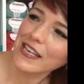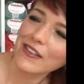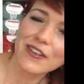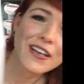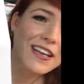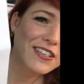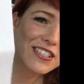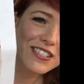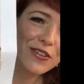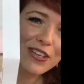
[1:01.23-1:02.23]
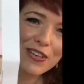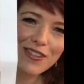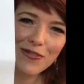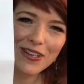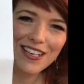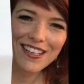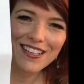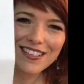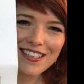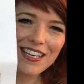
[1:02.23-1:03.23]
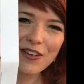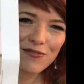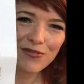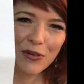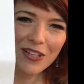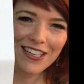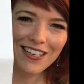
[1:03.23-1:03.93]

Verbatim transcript: She's so cute that we, you know, we really didn't care about the